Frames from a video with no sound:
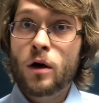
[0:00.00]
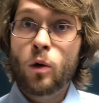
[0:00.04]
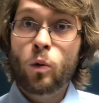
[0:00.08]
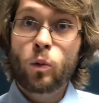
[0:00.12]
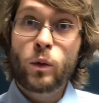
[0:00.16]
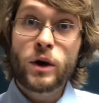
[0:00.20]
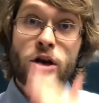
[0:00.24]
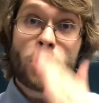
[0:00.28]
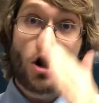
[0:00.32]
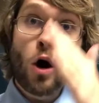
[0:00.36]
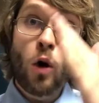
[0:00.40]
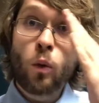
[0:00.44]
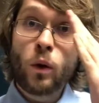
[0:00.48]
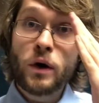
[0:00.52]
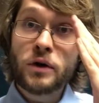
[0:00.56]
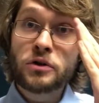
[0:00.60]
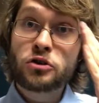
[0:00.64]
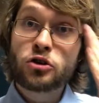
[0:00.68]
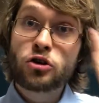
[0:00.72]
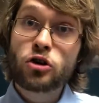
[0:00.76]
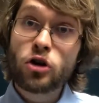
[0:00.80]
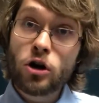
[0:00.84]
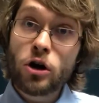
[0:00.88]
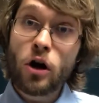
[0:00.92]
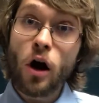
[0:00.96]
We know
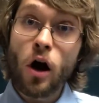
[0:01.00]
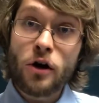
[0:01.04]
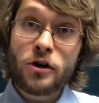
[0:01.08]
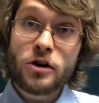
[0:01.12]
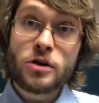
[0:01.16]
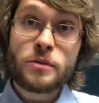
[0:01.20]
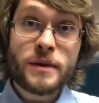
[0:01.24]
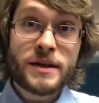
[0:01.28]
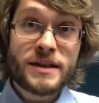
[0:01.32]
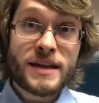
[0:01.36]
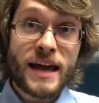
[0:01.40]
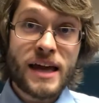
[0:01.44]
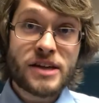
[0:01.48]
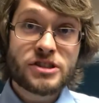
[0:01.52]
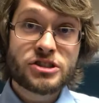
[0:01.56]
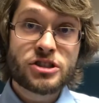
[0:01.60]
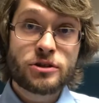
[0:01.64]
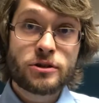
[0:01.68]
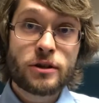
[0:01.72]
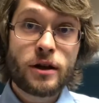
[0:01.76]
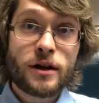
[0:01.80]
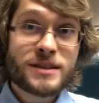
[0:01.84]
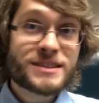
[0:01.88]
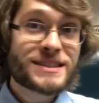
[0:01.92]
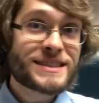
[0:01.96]
what good
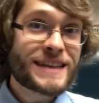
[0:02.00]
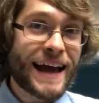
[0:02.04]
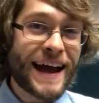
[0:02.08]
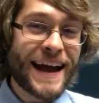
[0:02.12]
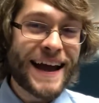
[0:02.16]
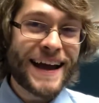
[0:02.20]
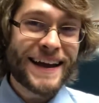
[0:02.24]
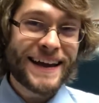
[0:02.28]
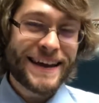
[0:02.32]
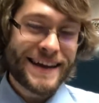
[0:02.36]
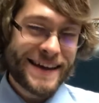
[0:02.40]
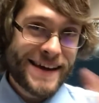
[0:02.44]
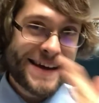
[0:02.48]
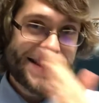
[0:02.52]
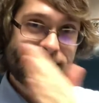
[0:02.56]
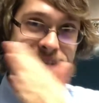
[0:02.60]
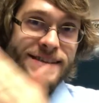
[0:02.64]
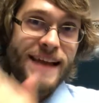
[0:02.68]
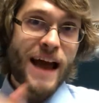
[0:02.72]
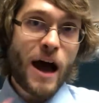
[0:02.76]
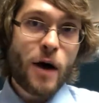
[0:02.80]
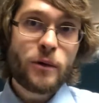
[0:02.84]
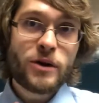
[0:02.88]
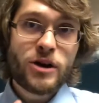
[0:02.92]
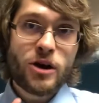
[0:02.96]
argumentation looks like,
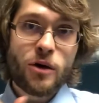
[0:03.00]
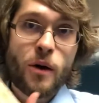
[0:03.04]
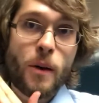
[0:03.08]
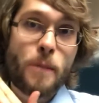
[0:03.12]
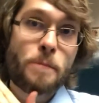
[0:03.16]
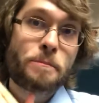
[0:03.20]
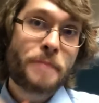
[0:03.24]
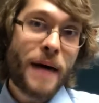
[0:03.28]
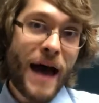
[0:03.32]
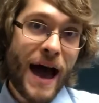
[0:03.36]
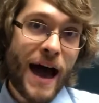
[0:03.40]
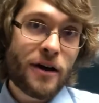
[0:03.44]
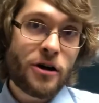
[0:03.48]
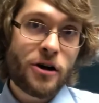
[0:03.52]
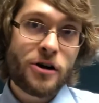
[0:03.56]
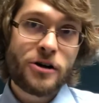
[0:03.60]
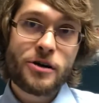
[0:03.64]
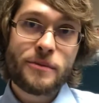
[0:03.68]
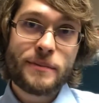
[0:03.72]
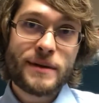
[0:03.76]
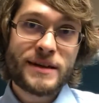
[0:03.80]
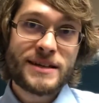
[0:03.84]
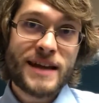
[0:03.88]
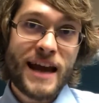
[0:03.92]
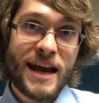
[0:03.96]
now we know what bad
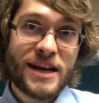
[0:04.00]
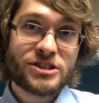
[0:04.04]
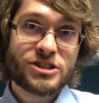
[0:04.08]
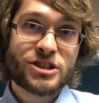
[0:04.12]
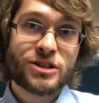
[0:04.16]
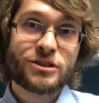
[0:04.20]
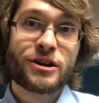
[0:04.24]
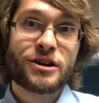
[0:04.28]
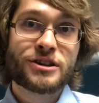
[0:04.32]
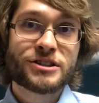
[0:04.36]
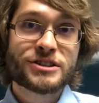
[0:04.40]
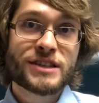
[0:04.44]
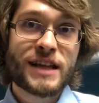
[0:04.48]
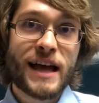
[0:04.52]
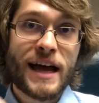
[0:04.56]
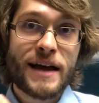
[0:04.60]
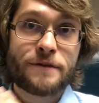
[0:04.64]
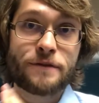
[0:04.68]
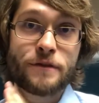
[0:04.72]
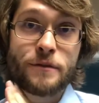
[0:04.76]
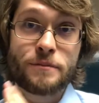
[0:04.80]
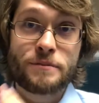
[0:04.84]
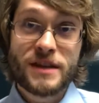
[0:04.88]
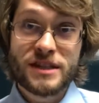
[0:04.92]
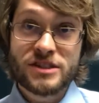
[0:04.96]
argumentation looks like
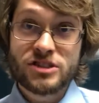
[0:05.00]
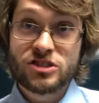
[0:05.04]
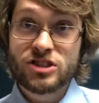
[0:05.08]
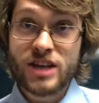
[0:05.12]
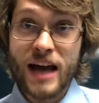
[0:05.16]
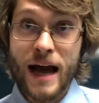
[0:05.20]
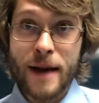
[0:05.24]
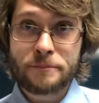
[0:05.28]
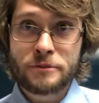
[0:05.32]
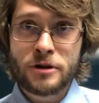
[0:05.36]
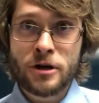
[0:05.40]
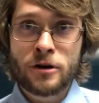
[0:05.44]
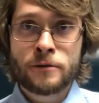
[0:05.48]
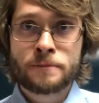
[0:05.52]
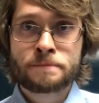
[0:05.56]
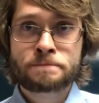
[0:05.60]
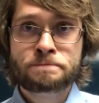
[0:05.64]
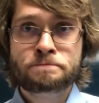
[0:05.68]
from this chapter.